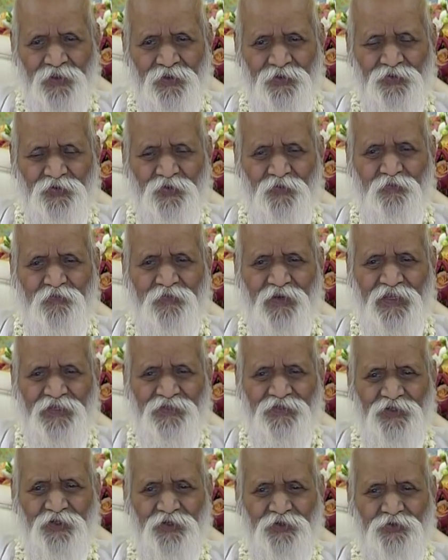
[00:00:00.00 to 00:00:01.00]
You
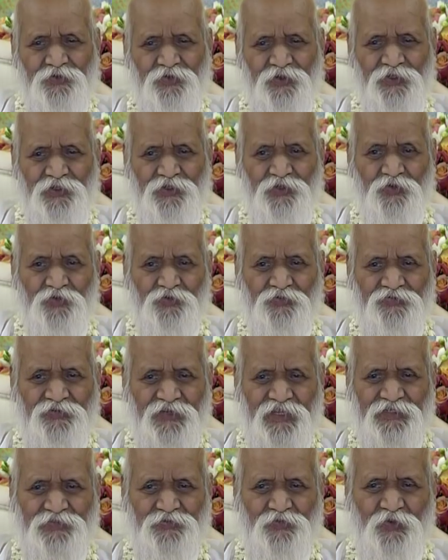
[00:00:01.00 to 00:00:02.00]
plunge into a new
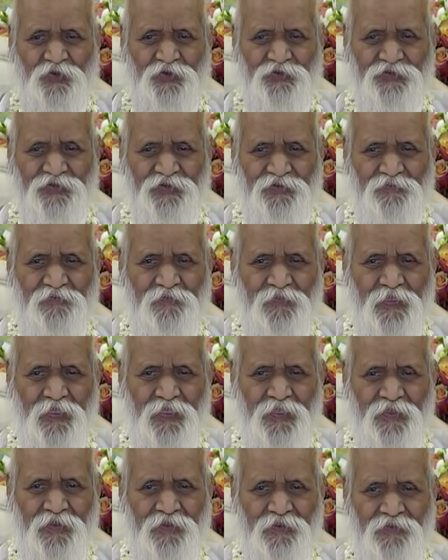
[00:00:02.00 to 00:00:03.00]
fresh water.
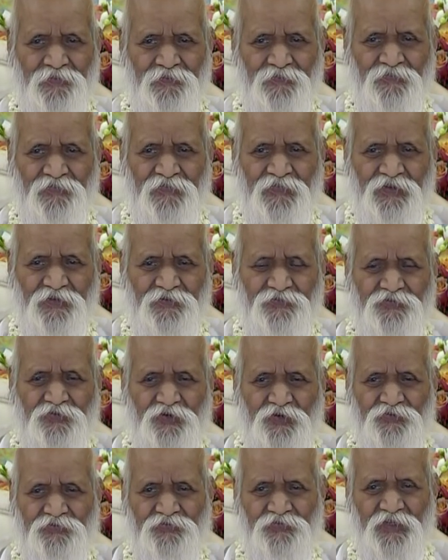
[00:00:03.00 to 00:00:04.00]
If
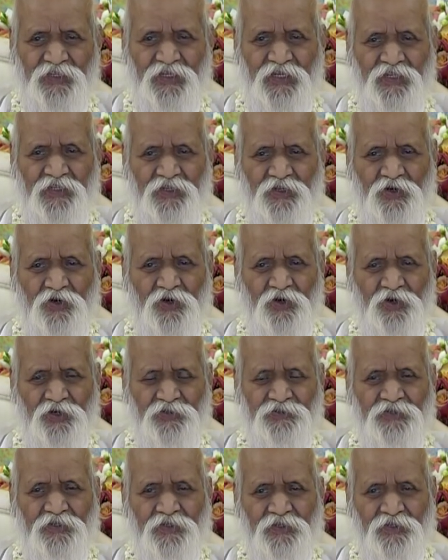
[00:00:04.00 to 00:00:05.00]
you are feeling
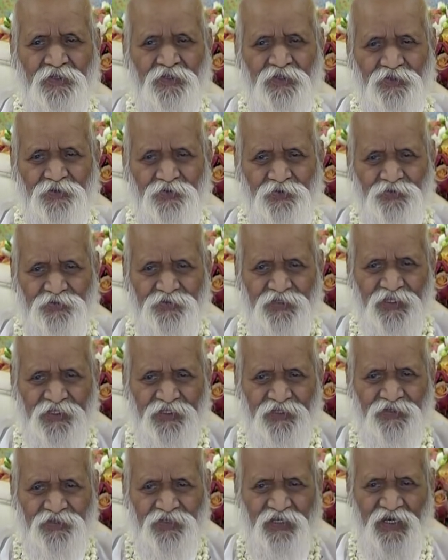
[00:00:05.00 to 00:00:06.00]
hot, you
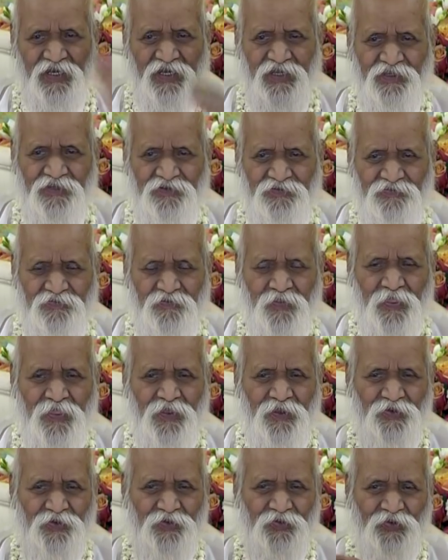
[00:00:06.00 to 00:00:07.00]
take a dive,
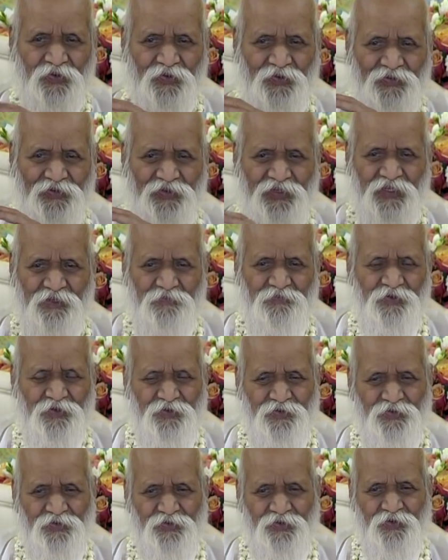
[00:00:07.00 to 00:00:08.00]
you go deep
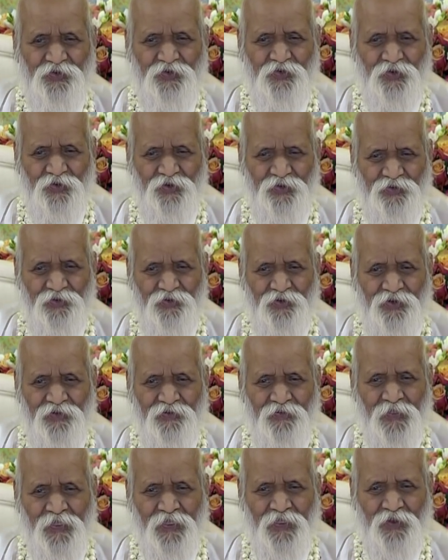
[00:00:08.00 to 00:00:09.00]
into the
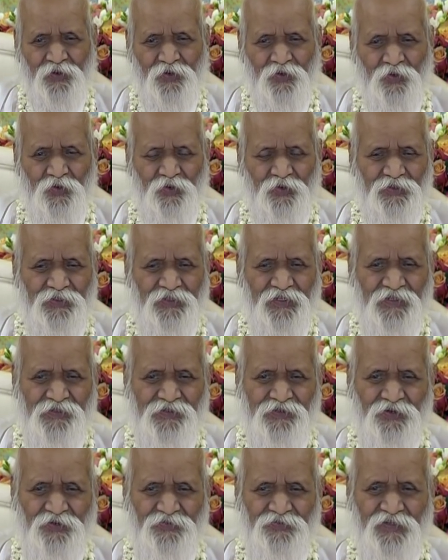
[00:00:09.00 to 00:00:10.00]

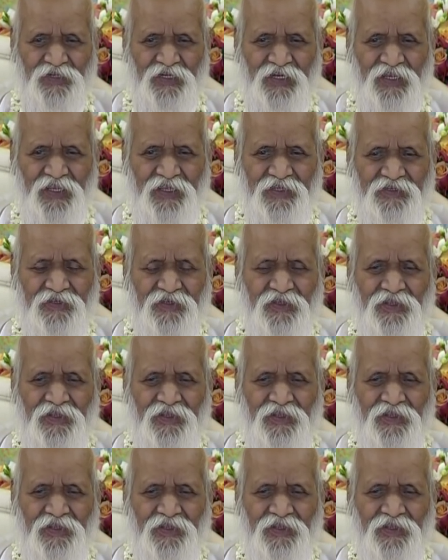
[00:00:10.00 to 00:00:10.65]
coldness of the lake,